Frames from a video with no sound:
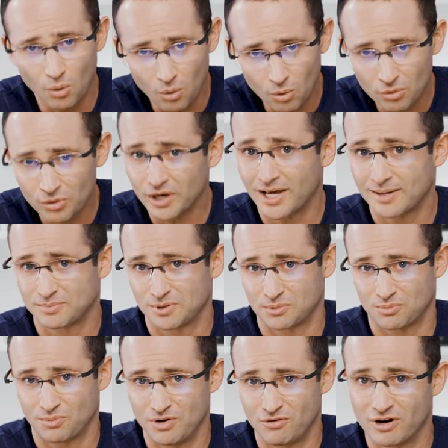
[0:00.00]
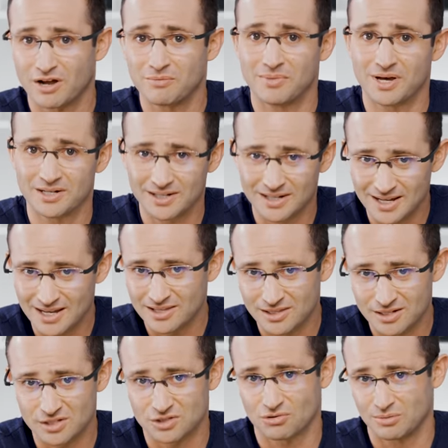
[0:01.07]
all the laptops we recommended in
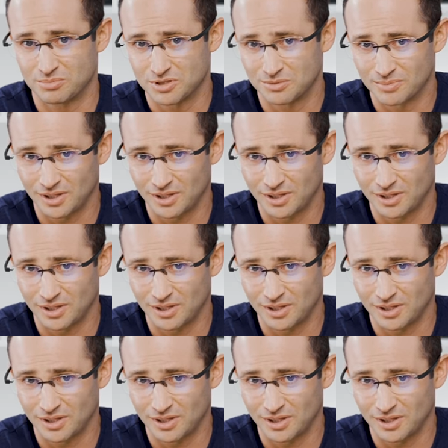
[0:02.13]
the description